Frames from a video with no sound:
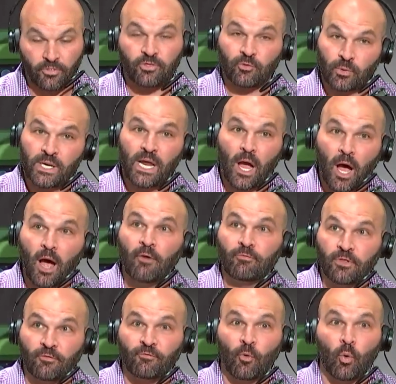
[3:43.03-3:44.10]
three
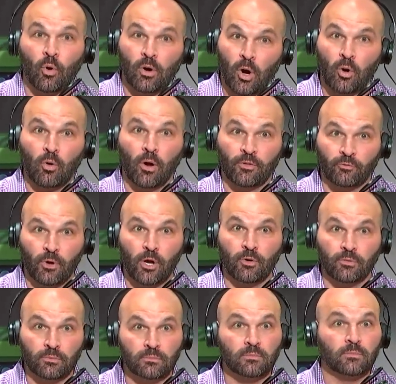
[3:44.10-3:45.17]
of the four are on the
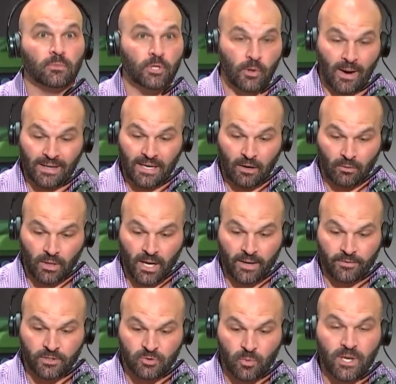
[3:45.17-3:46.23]
road. You're at
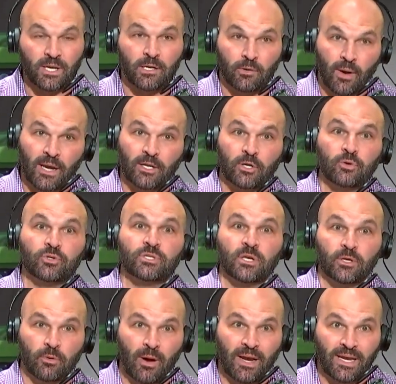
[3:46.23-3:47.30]
Carolina this week, you're at
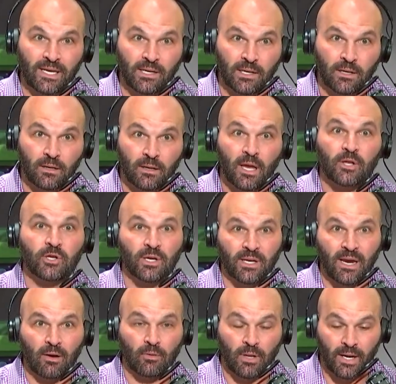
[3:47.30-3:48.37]
Houston, you're at Indy, and you
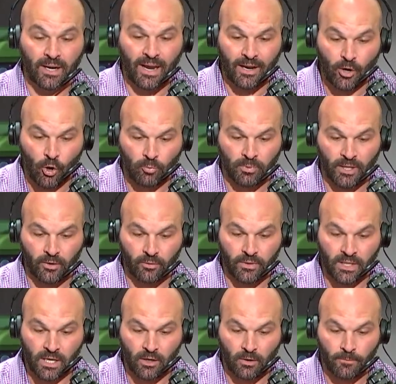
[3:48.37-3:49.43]
get Carolina at home later in
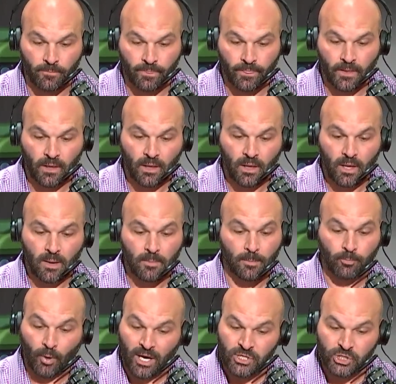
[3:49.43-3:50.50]
the year.
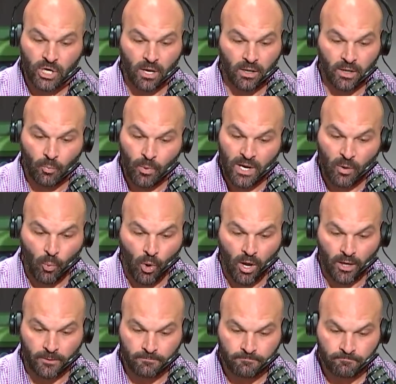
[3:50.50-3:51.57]
But Bryce Young in week
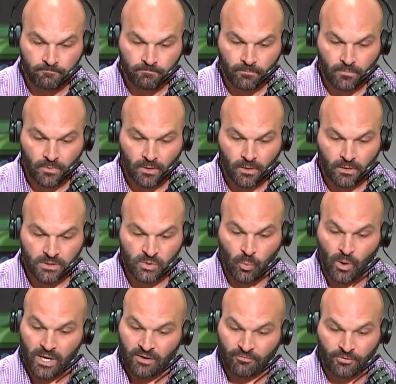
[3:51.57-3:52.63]
one,
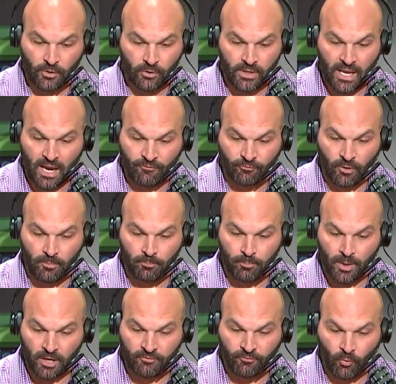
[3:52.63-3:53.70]
twenty of thirty-eight for a
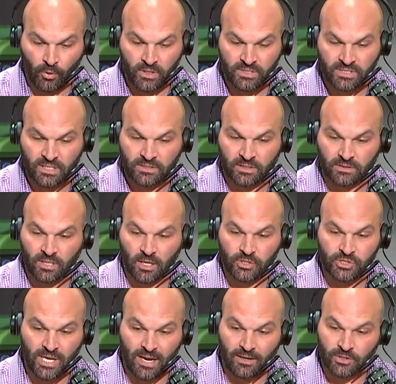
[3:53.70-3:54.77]
buck forty-six, a
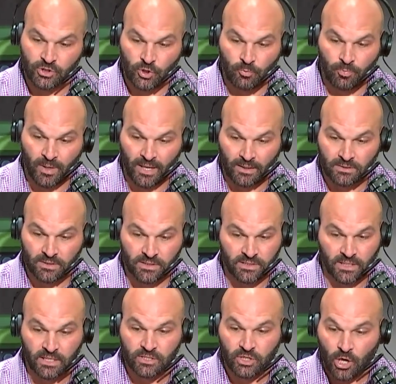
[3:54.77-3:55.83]
touchdown, and two picks.
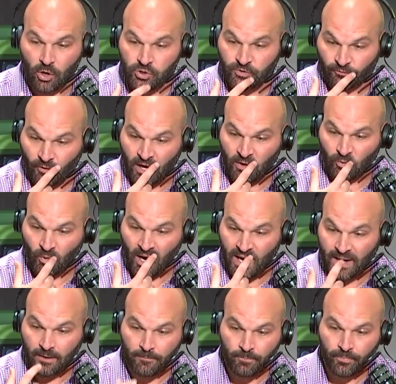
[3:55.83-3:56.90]
Listen, his coach, Frank
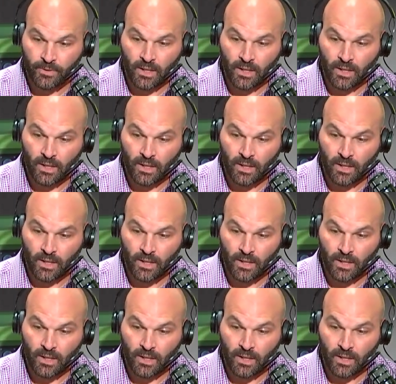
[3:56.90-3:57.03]
Reich,